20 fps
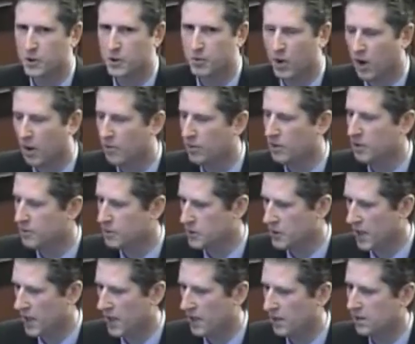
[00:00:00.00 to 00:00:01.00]
Department of
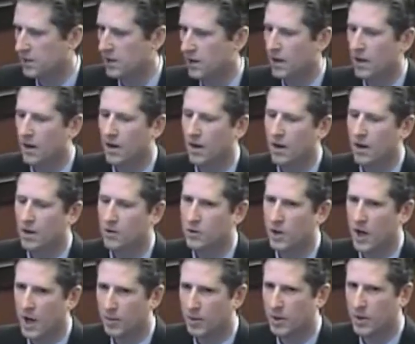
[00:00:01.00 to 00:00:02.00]
State,
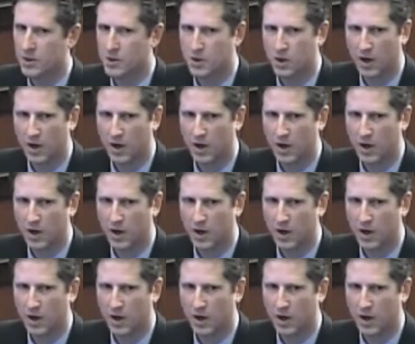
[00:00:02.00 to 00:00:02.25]
Japanese